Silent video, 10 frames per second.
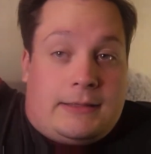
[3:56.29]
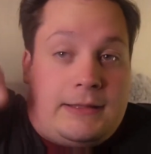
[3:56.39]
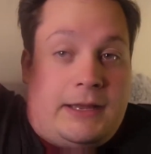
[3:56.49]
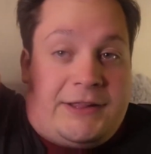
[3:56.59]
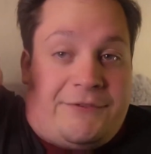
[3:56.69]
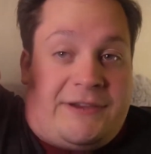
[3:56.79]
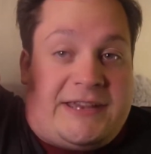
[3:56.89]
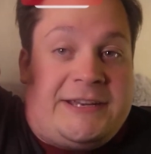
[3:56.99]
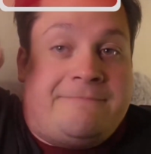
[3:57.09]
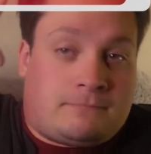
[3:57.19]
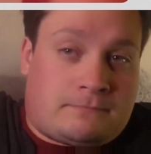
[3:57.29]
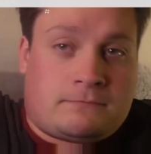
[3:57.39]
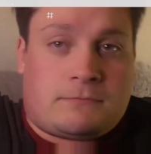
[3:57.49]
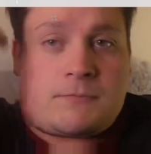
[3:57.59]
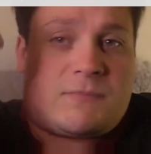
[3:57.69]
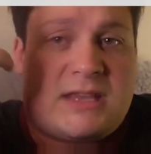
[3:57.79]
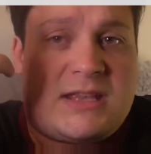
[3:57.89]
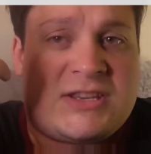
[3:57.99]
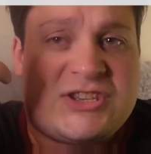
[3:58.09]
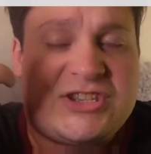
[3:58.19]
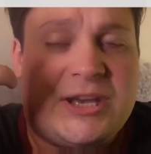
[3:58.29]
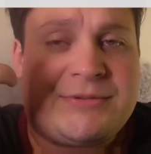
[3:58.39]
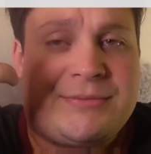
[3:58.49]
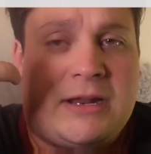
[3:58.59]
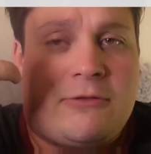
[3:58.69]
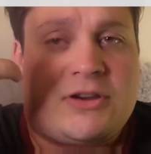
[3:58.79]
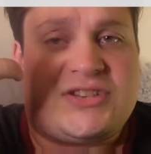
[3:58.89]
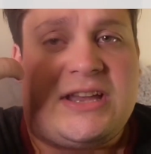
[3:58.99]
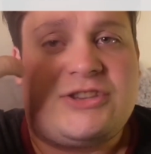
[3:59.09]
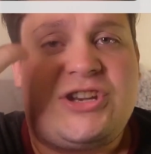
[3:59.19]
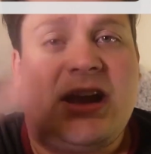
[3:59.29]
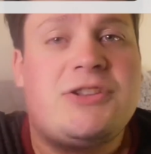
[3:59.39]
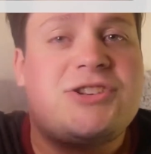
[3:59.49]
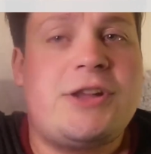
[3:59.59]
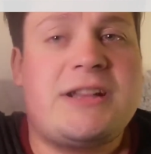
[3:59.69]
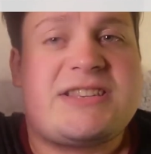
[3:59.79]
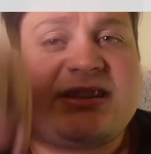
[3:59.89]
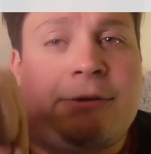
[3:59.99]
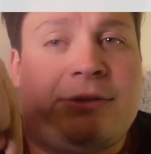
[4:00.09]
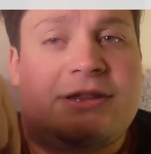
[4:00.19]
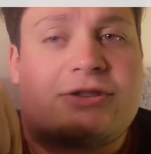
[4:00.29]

like the vid, sub to mine Roxanne's channel, her link's down in the